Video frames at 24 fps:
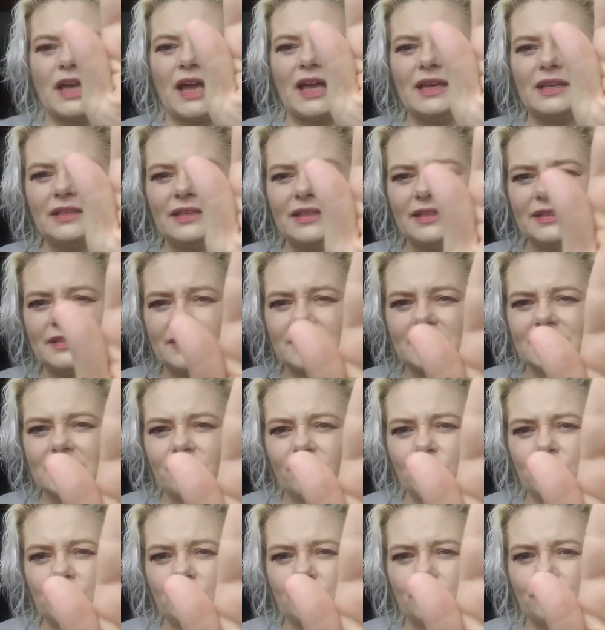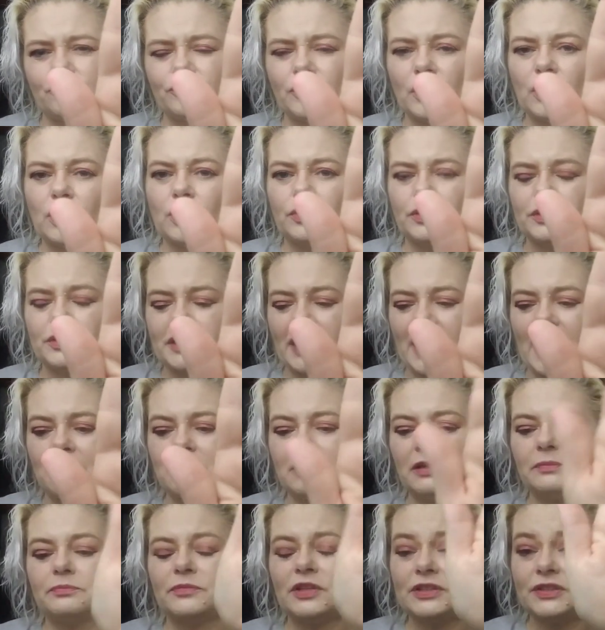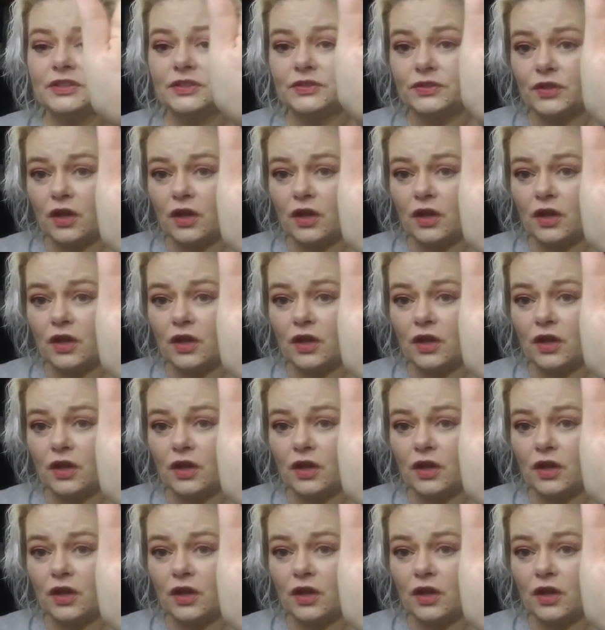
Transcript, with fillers: stylus for your phone or tablet.